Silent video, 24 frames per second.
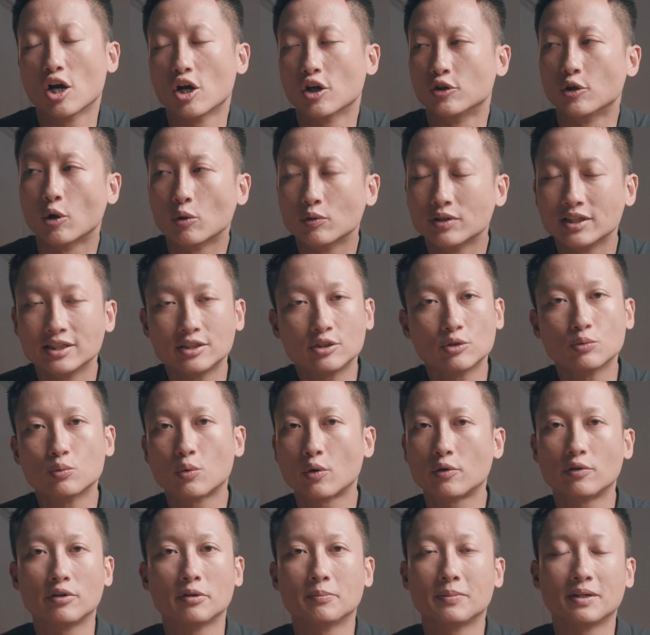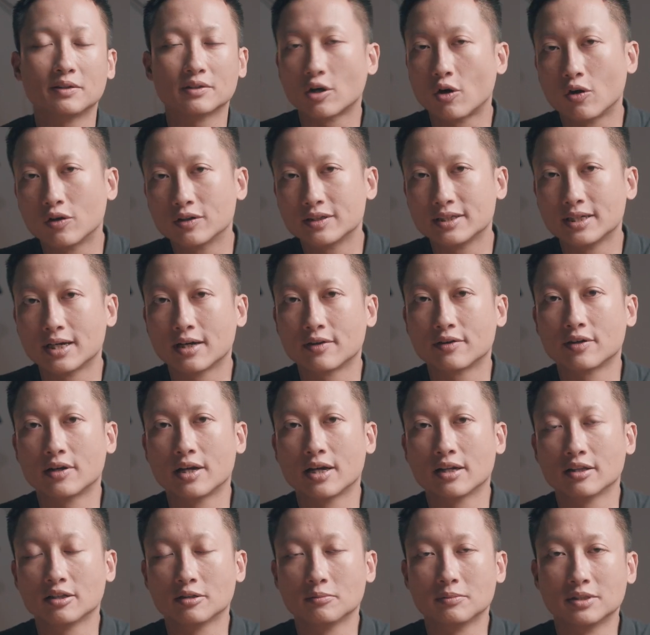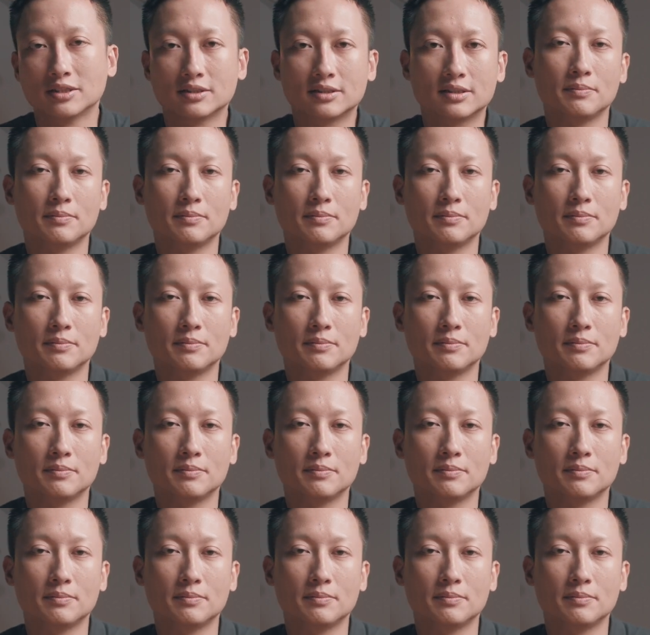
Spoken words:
No need to worry about all the other elements